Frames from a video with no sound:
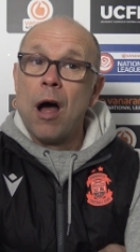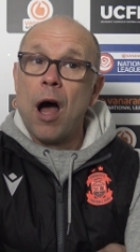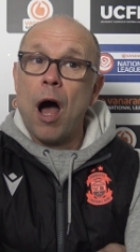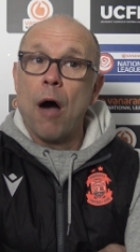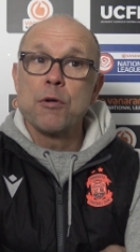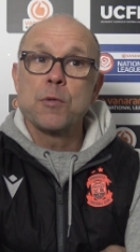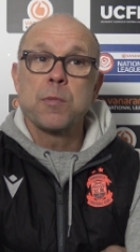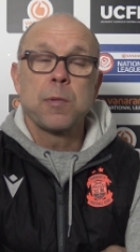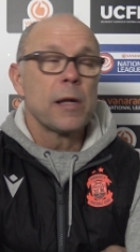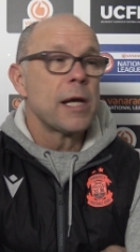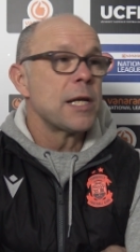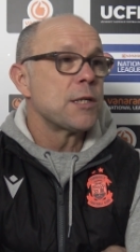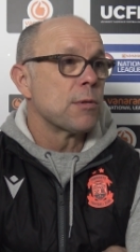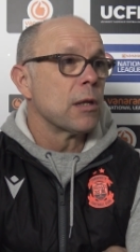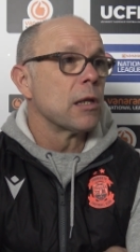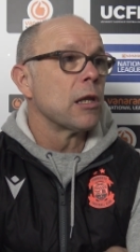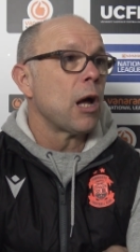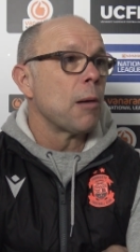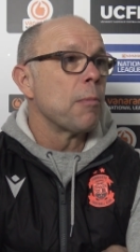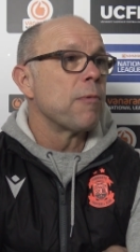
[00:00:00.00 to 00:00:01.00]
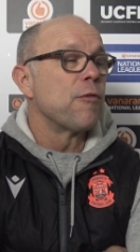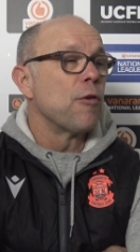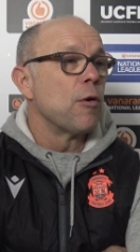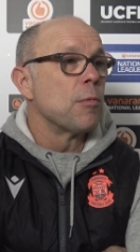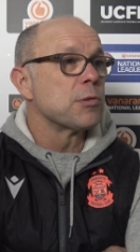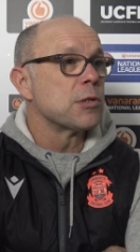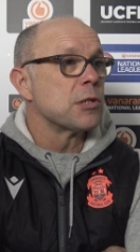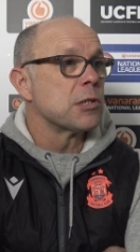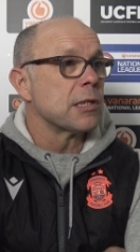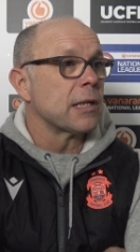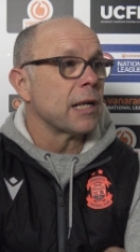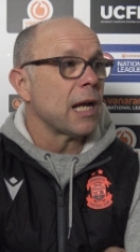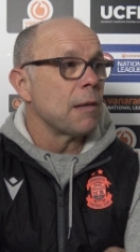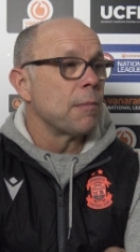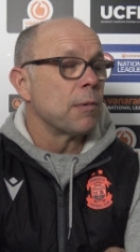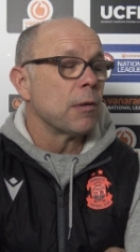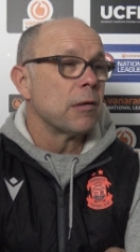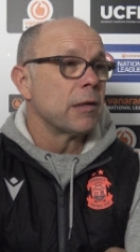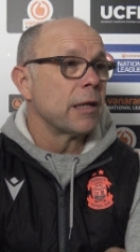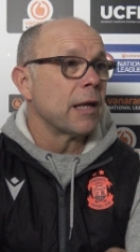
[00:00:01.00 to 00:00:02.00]
I was pleased with a lot of performances today,
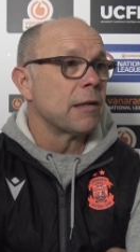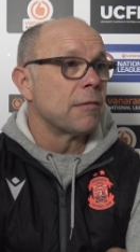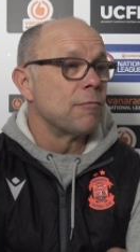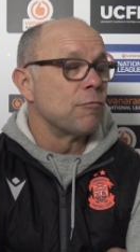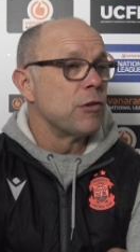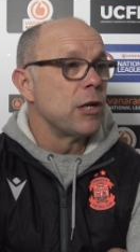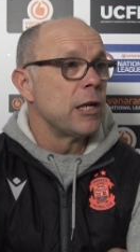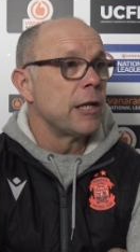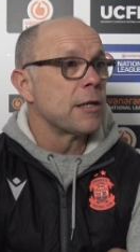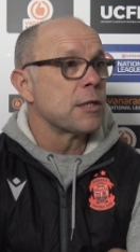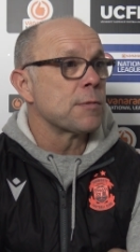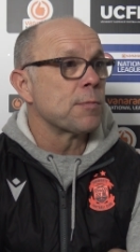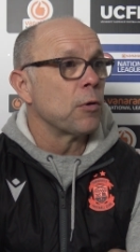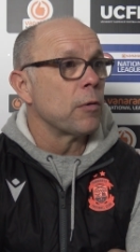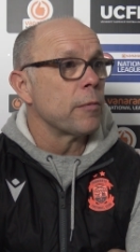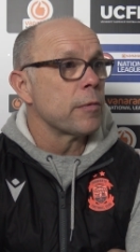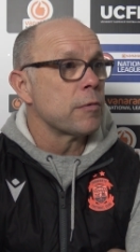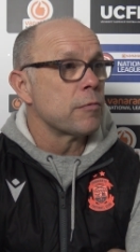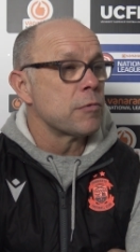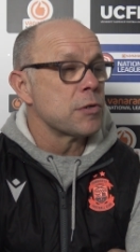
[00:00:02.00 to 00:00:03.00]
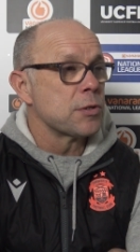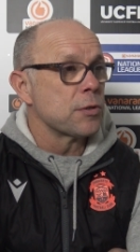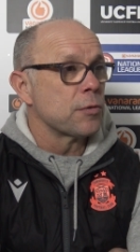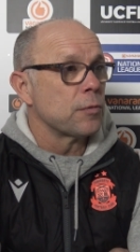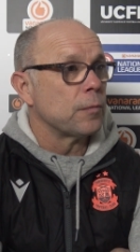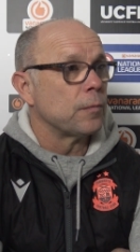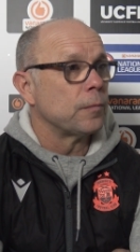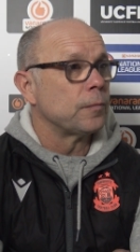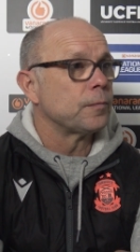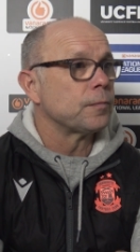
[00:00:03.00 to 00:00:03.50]
but yeah, really disappointed with the result.